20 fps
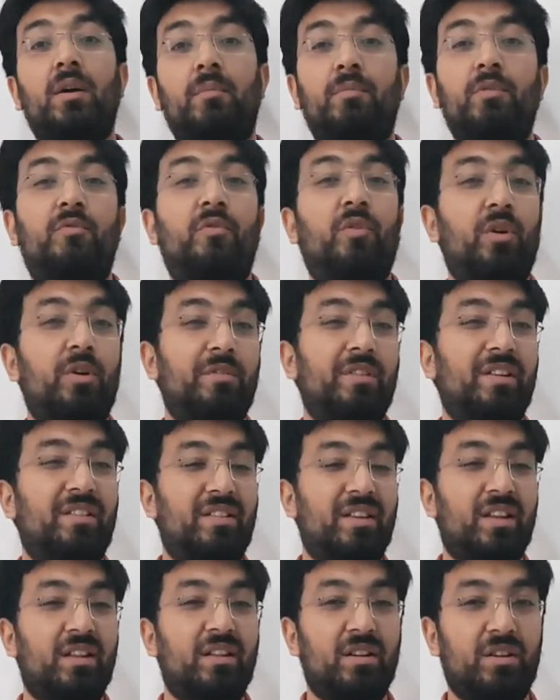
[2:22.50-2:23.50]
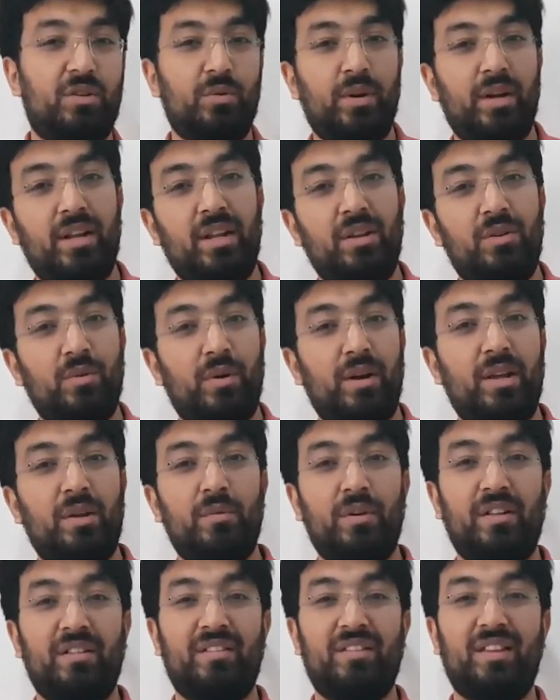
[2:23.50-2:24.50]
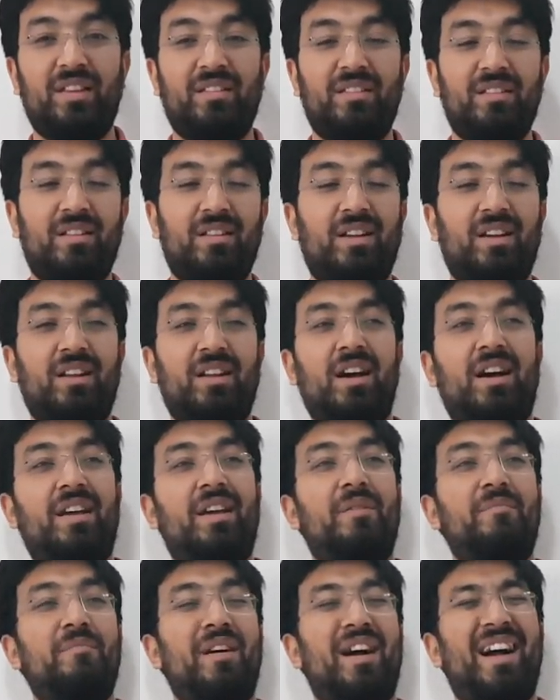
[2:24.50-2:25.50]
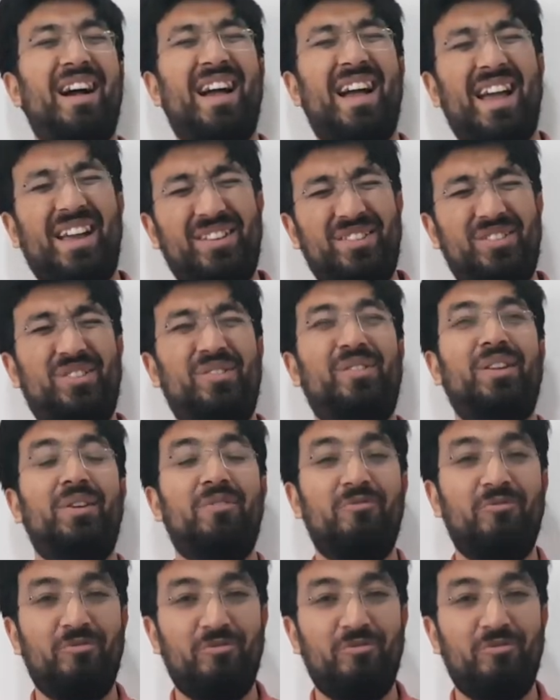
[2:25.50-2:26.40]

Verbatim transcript: before we see the 2021 season and I am actually